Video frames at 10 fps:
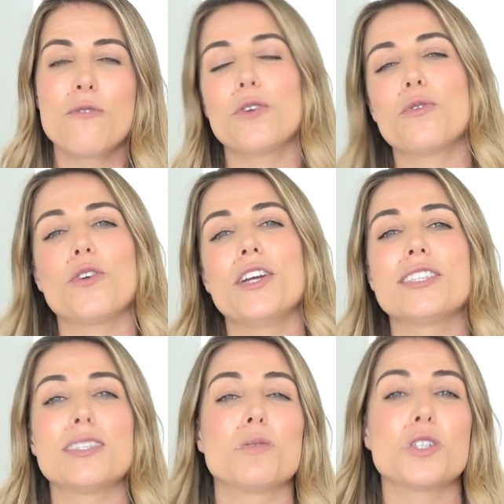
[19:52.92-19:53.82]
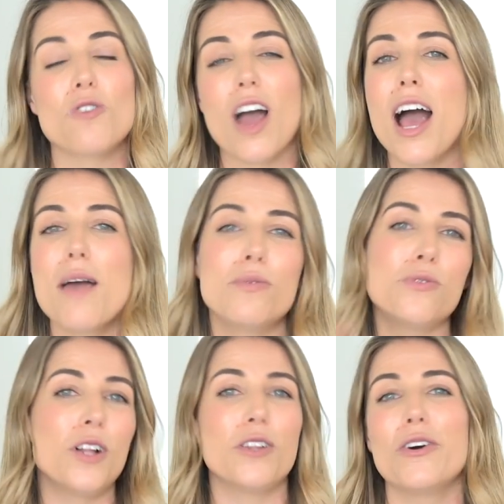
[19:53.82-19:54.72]
Feel free to subscribe,
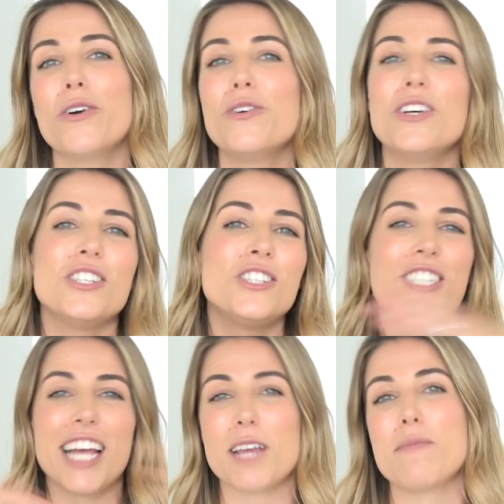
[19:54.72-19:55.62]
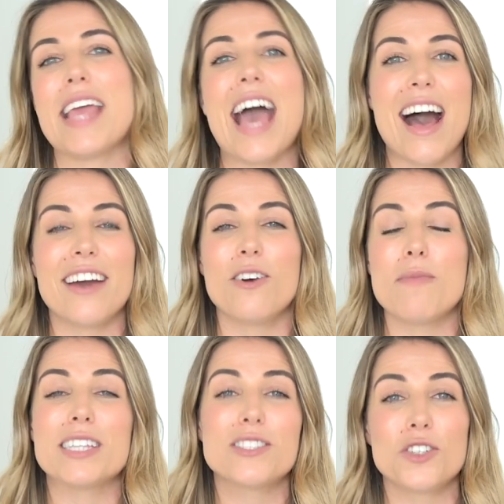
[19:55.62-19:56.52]
follow, check me out on
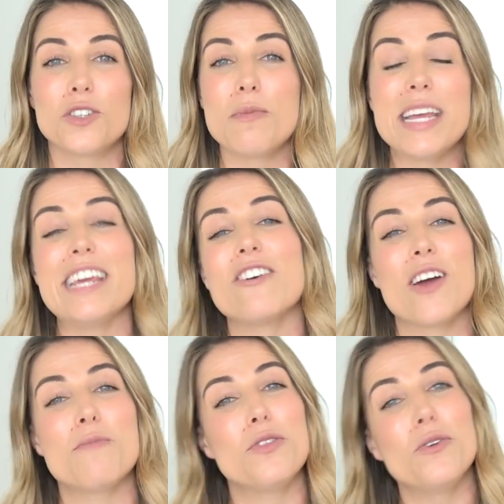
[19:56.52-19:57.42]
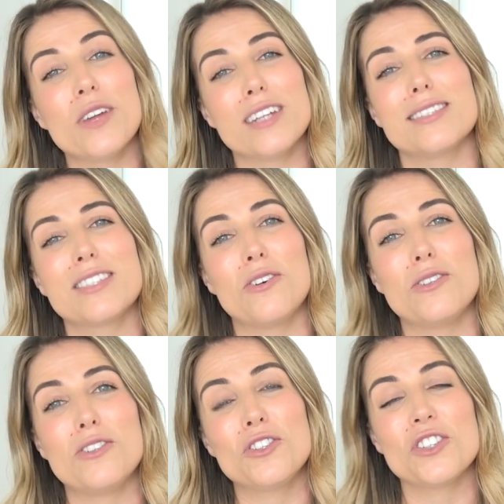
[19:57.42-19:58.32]
my social media. I'm
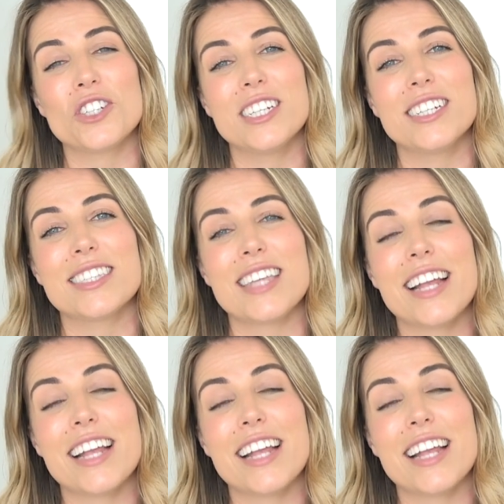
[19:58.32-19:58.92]
nude_nutritionist.